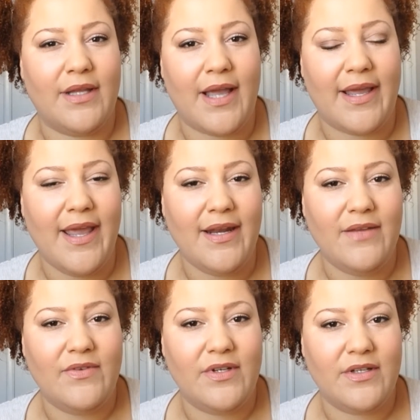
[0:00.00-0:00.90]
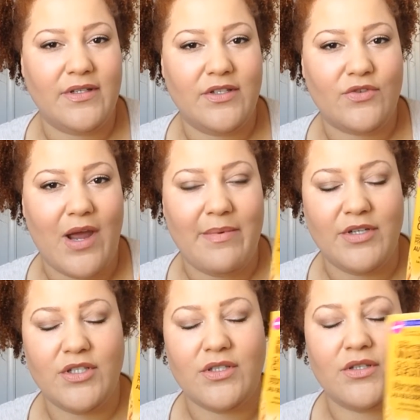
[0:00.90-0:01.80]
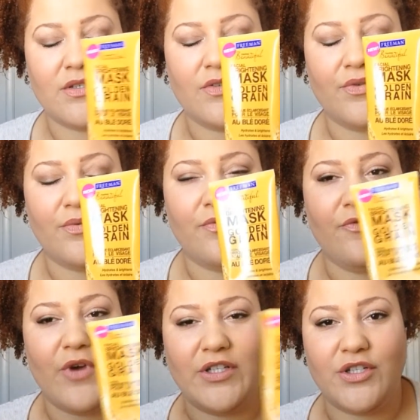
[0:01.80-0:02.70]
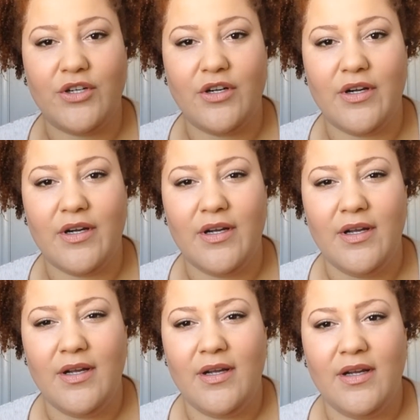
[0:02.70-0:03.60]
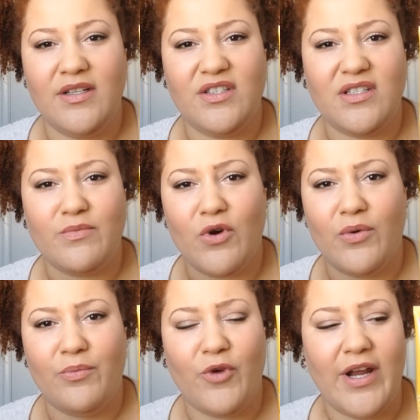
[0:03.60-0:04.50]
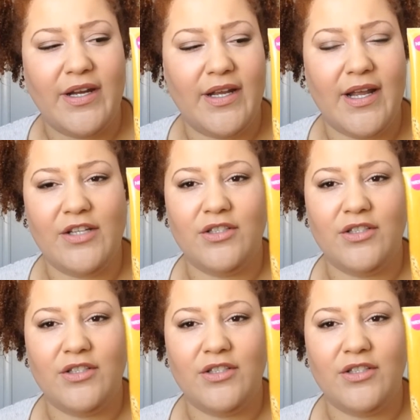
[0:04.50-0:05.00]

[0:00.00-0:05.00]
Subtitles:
Like, I can't even describe it. It just looks fresher, just more radiant.